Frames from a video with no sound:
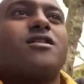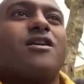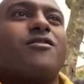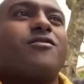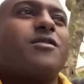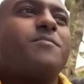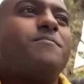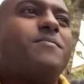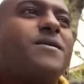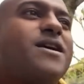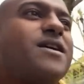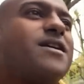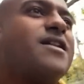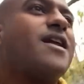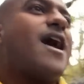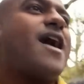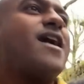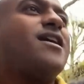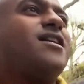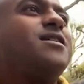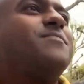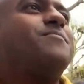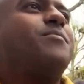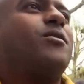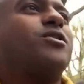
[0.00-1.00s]
Have we beaten
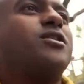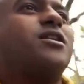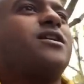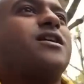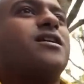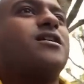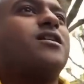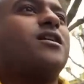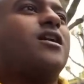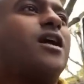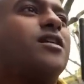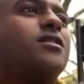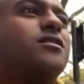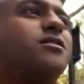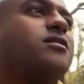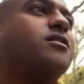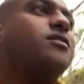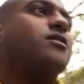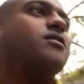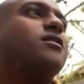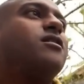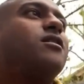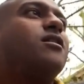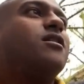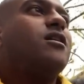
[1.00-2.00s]
anybody in London?